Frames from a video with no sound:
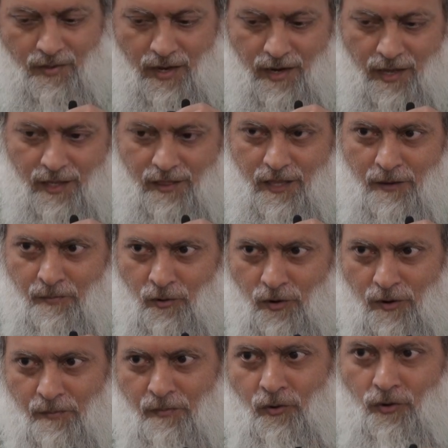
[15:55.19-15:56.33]
kind of hit the
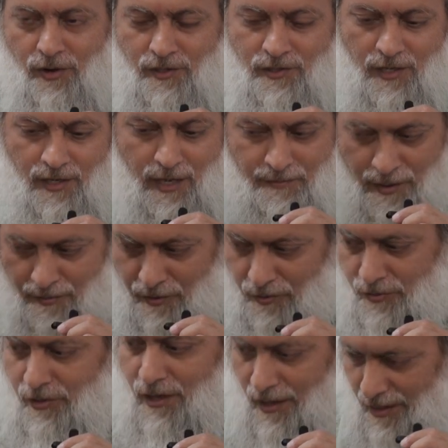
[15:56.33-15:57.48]
important points and let people
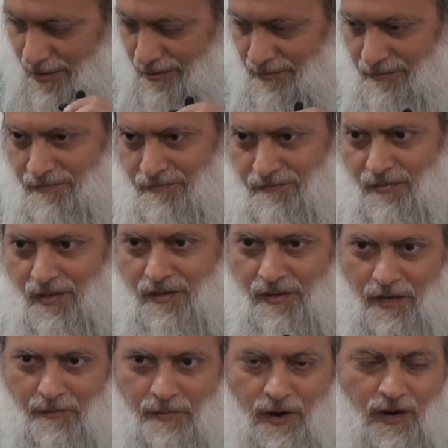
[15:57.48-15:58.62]
think
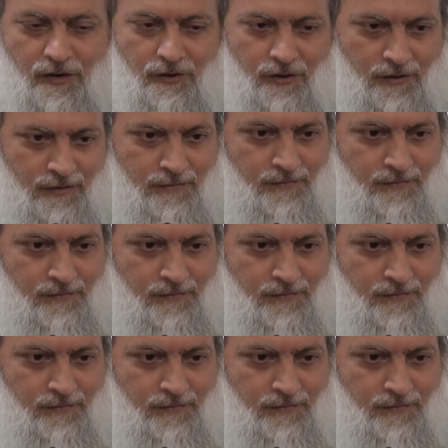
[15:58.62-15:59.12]
and ponder,